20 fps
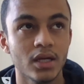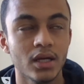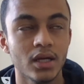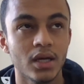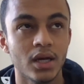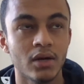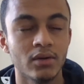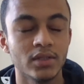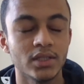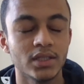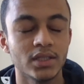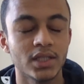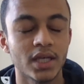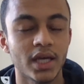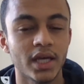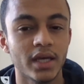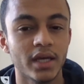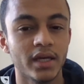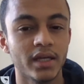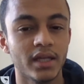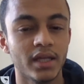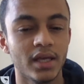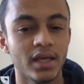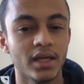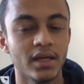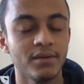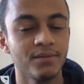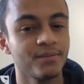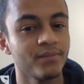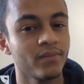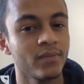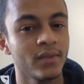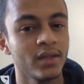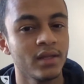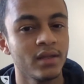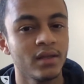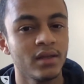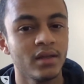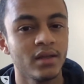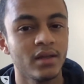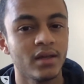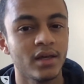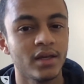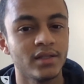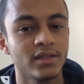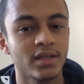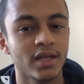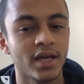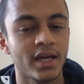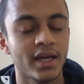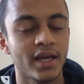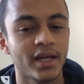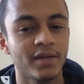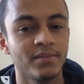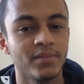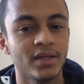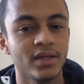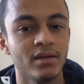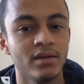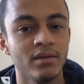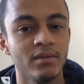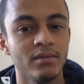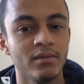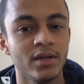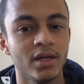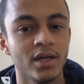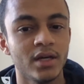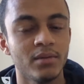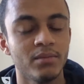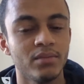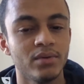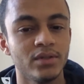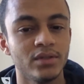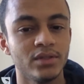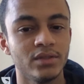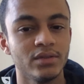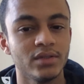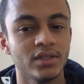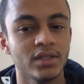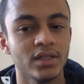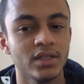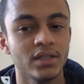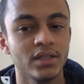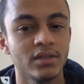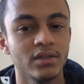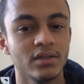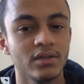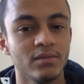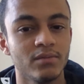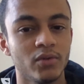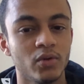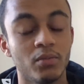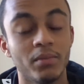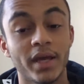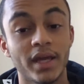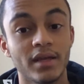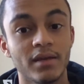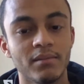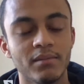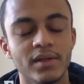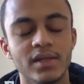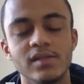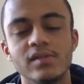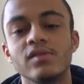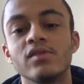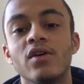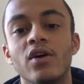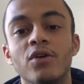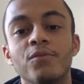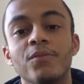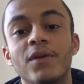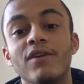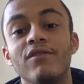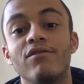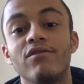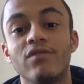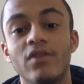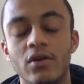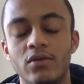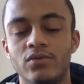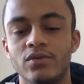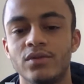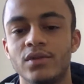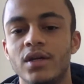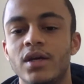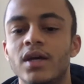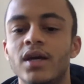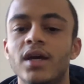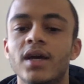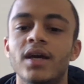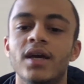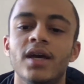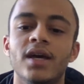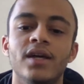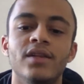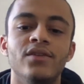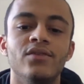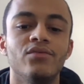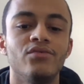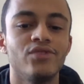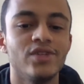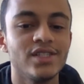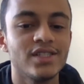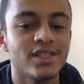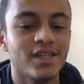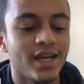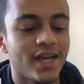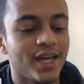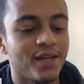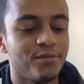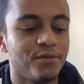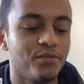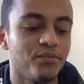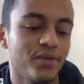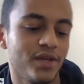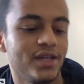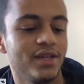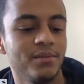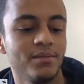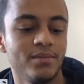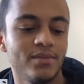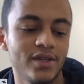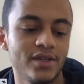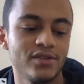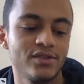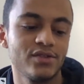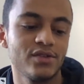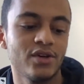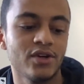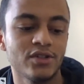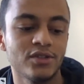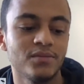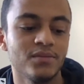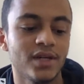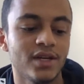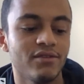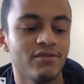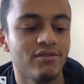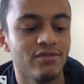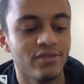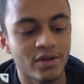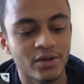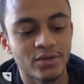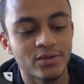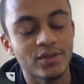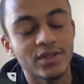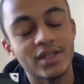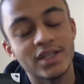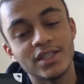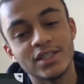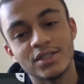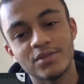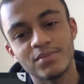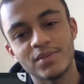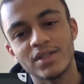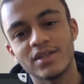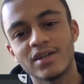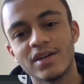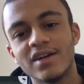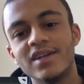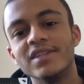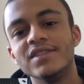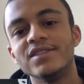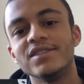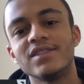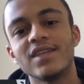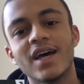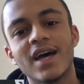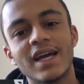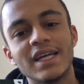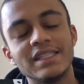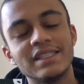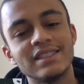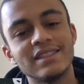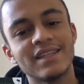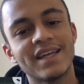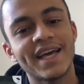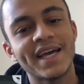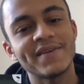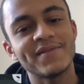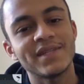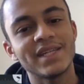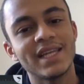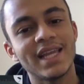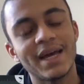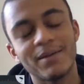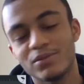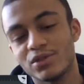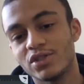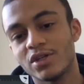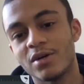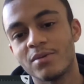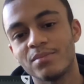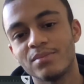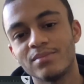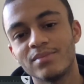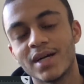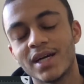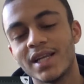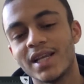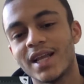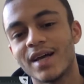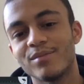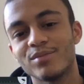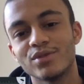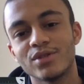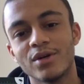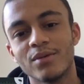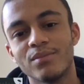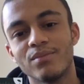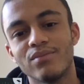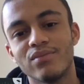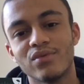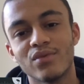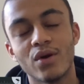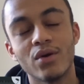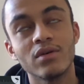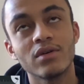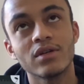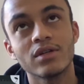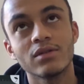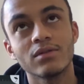I want to say, a year, as I had been producing or making beats on my phone. The reason I had been making beats on my phone is because I didn't have a laptop. My laptop broke